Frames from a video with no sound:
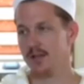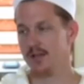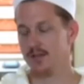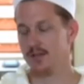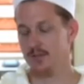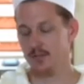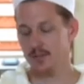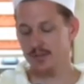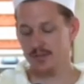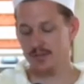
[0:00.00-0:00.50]

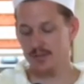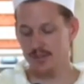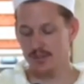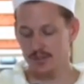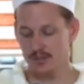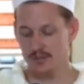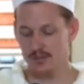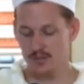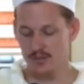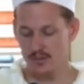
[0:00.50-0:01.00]
in the
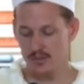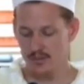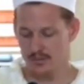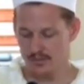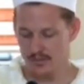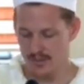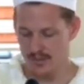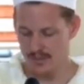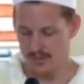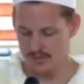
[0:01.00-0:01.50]
translation.
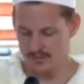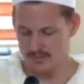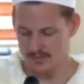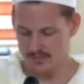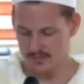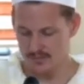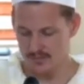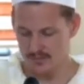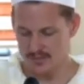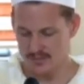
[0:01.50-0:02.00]
So I
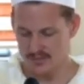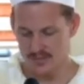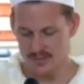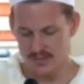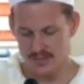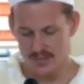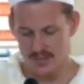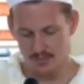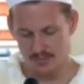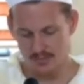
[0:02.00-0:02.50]
just
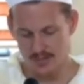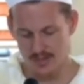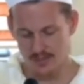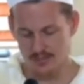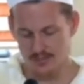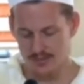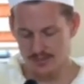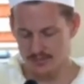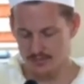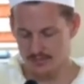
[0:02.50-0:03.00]
listed that
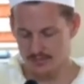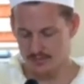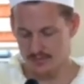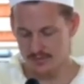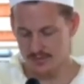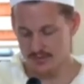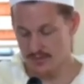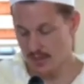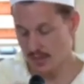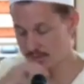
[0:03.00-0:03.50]
without his
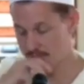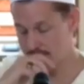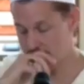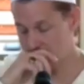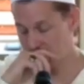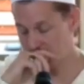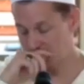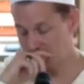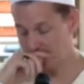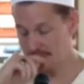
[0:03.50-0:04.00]

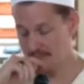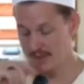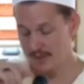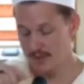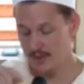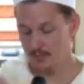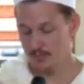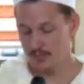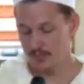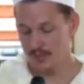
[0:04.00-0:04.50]
commentary,
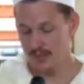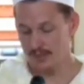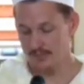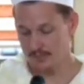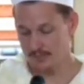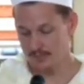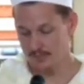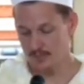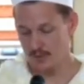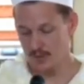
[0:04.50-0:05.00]

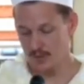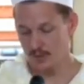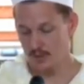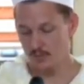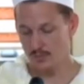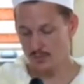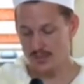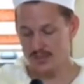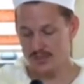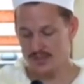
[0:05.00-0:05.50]
but
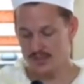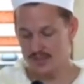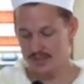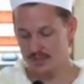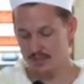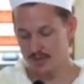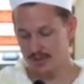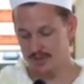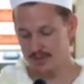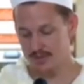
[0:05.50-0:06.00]
and what he
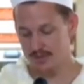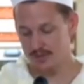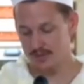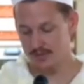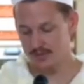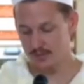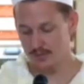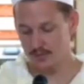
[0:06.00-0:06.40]
says about that.